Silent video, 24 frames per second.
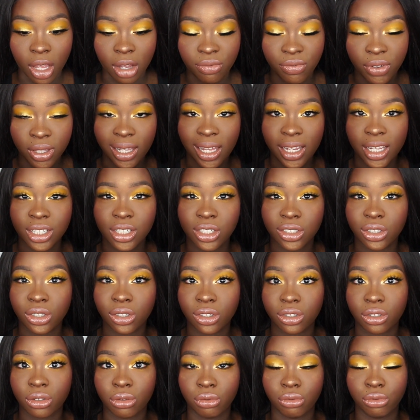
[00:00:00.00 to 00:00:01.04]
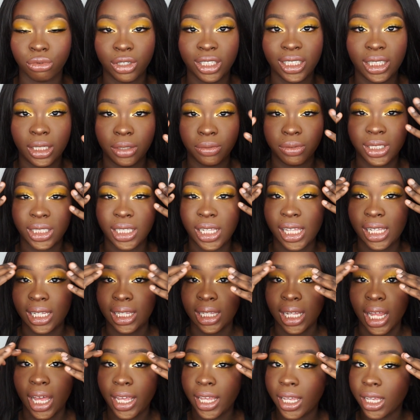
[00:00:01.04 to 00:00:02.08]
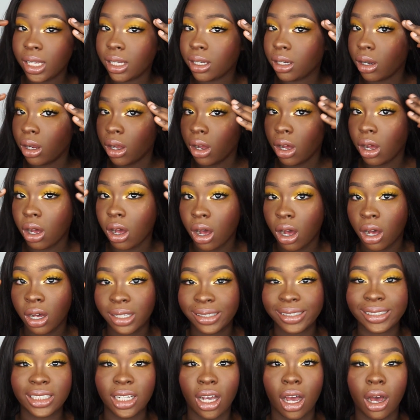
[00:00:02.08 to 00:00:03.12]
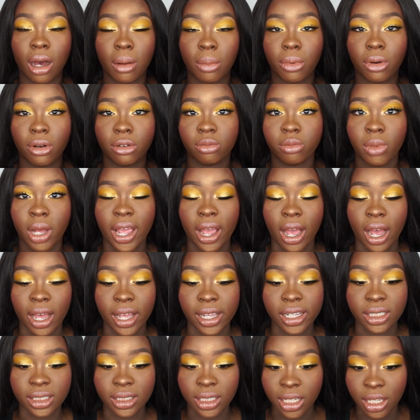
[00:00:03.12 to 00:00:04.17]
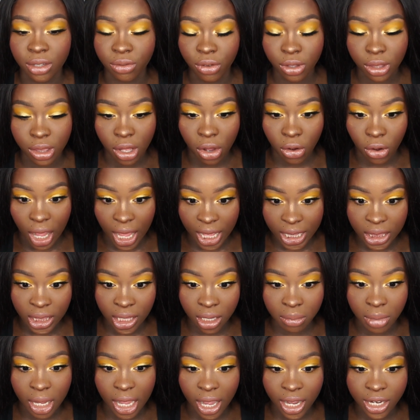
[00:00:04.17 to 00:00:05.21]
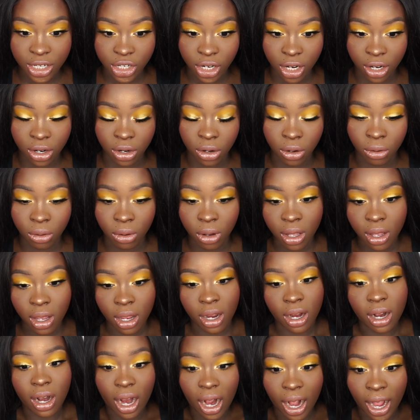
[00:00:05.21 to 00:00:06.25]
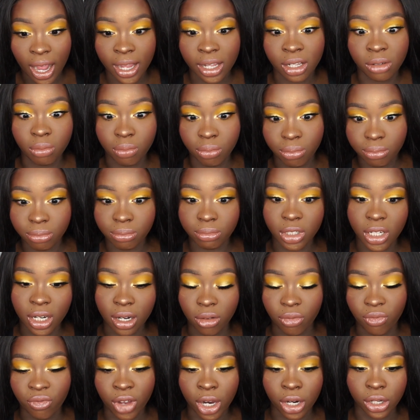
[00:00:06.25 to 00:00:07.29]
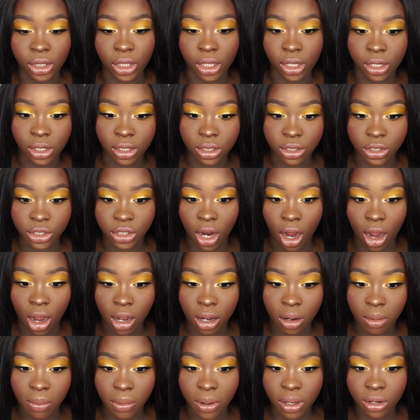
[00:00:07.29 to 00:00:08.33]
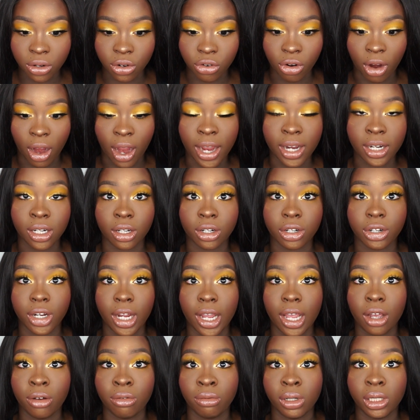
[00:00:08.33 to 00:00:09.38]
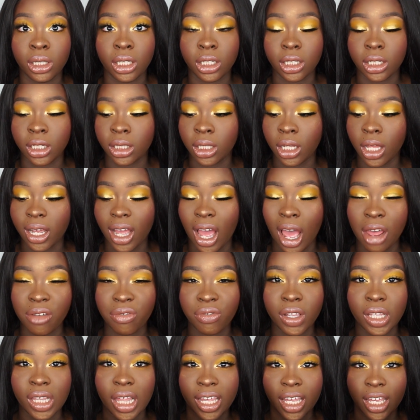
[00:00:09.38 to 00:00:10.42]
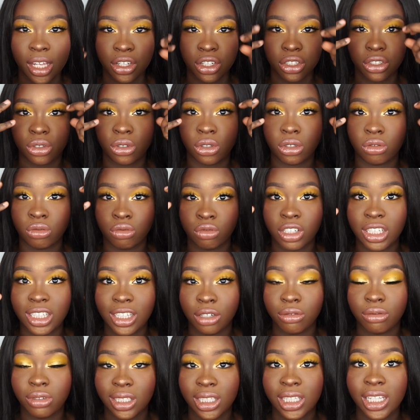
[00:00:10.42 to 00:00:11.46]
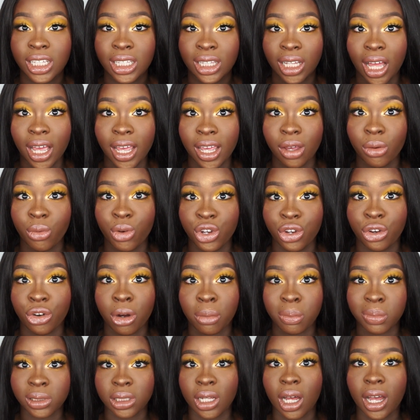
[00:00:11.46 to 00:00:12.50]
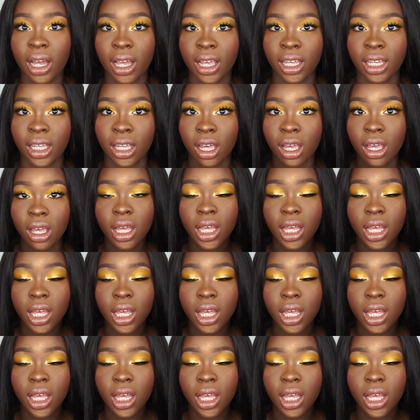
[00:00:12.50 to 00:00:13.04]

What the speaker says: feel like it just looks really, really light on top of my eyes. Even though I think my eyeshadow, I did a fairly good job in trying to create a really good look, I feel like it just looks really, really light when you're applying